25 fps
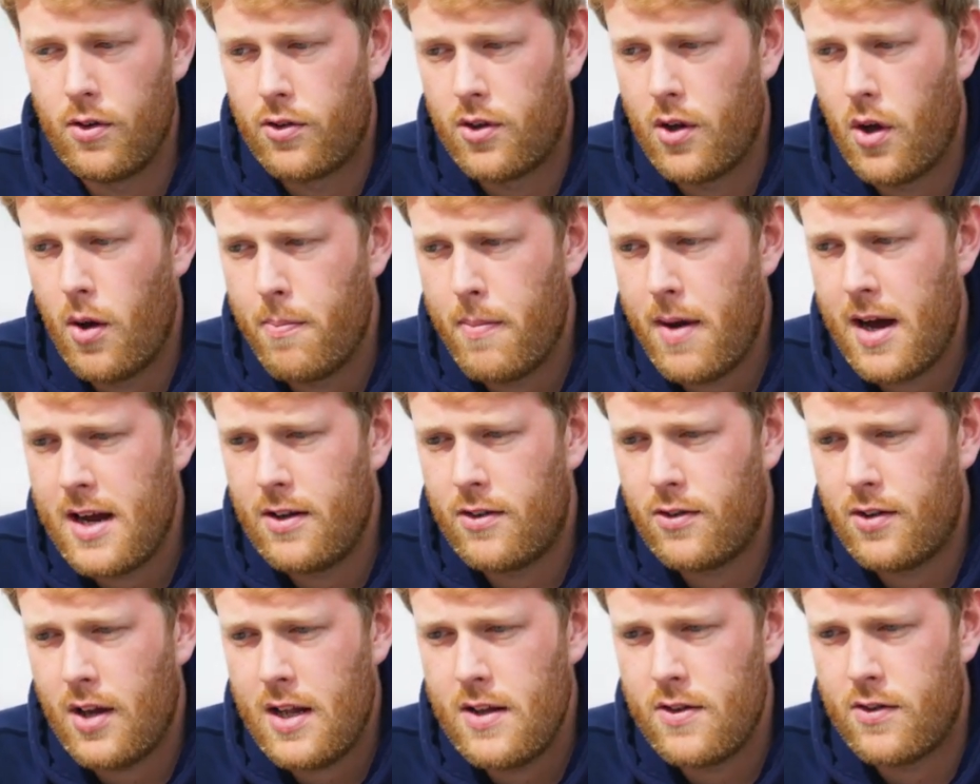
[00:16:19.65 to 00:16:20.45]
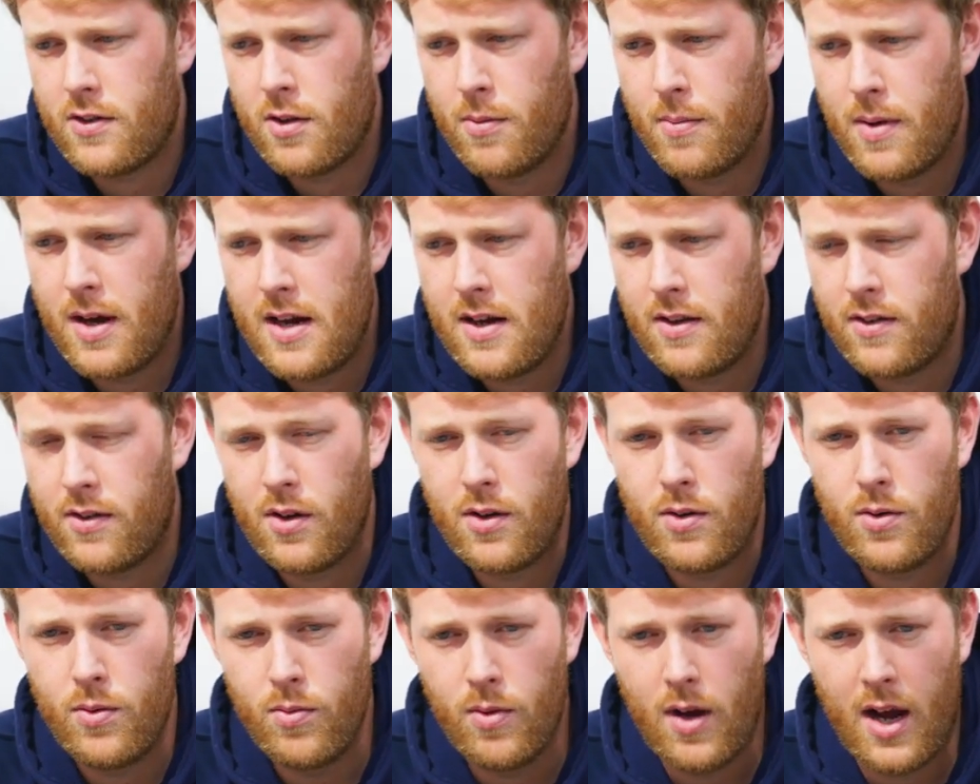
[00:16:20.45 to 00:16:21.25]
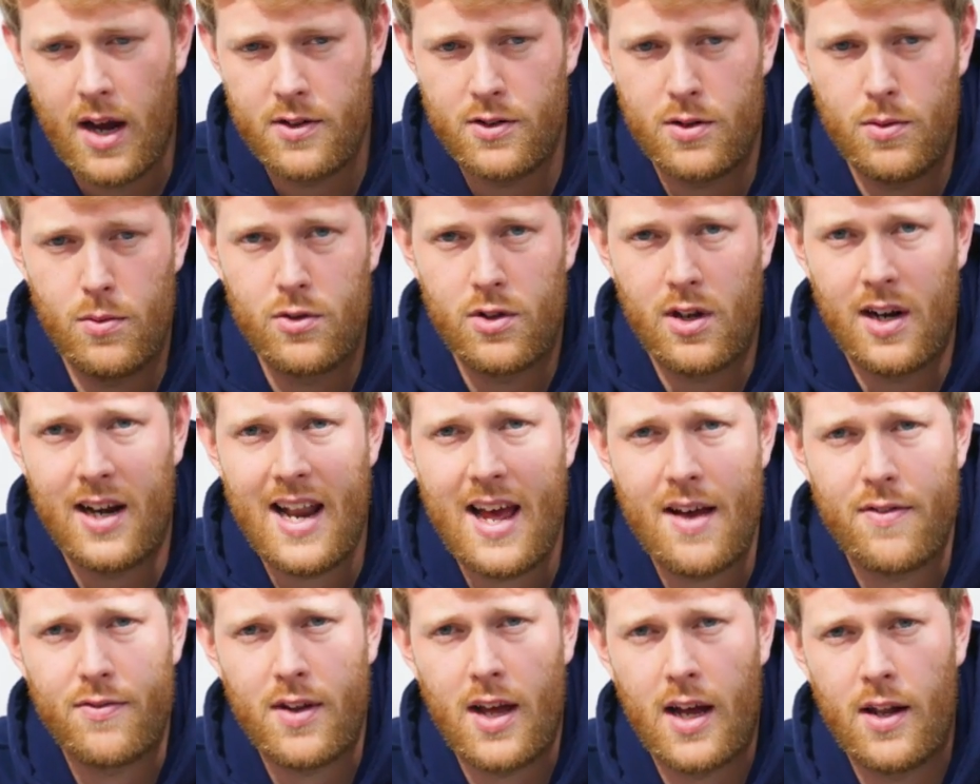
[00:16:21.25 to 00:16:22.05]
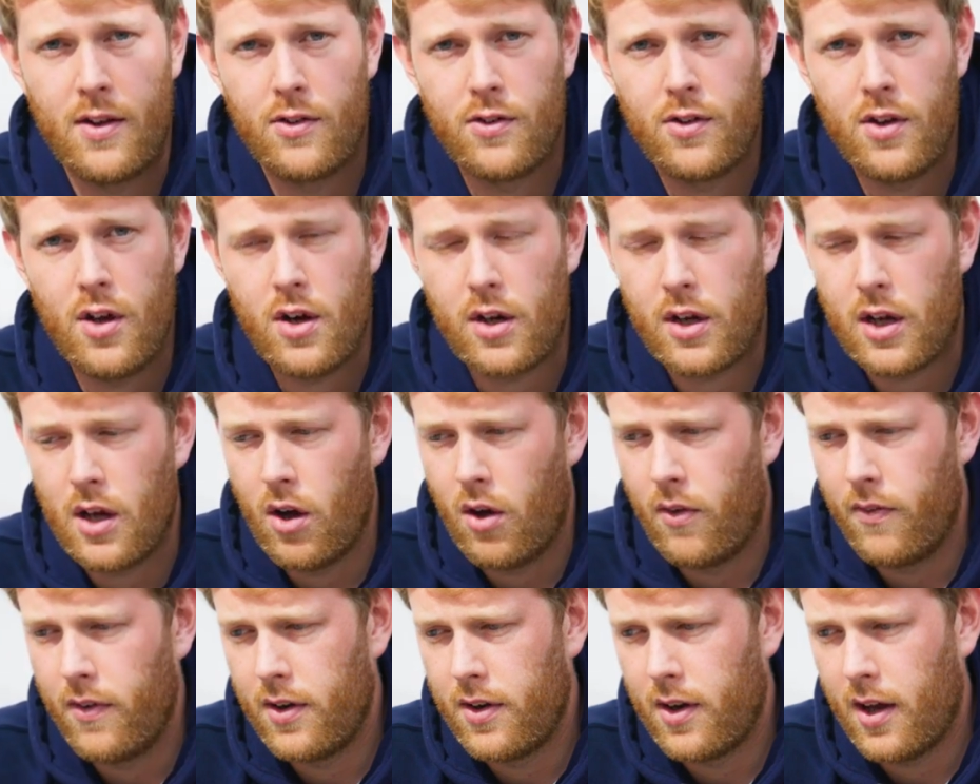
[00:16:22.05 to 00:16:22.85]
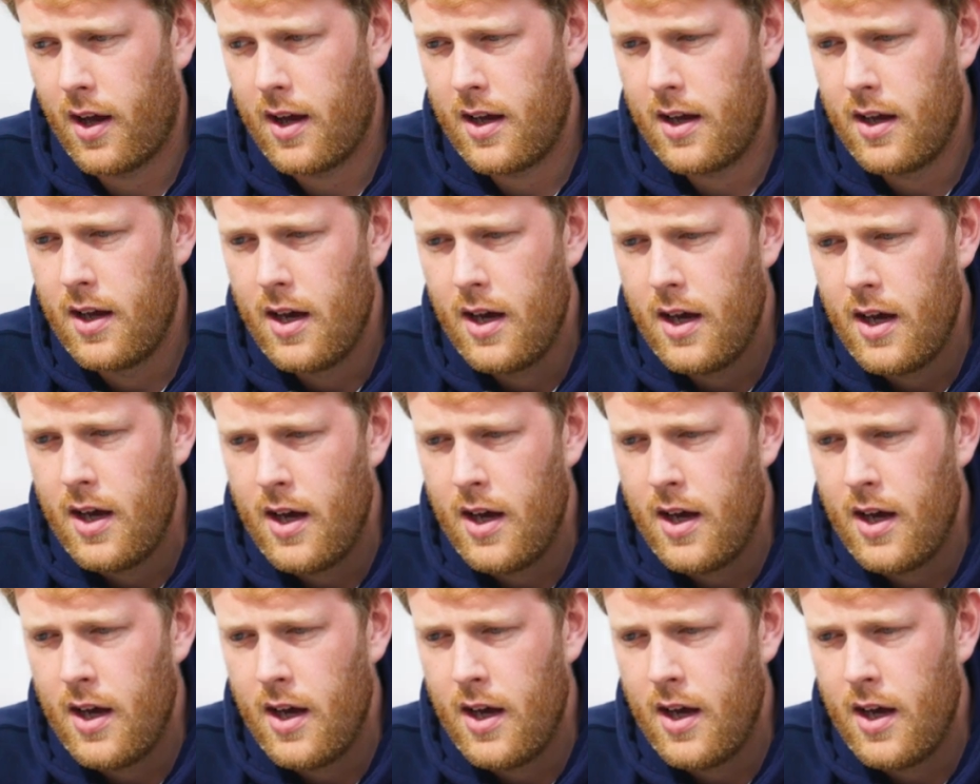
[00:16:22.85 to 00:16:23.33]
So it made sense to me to, as it was a left-hand circuit on the day,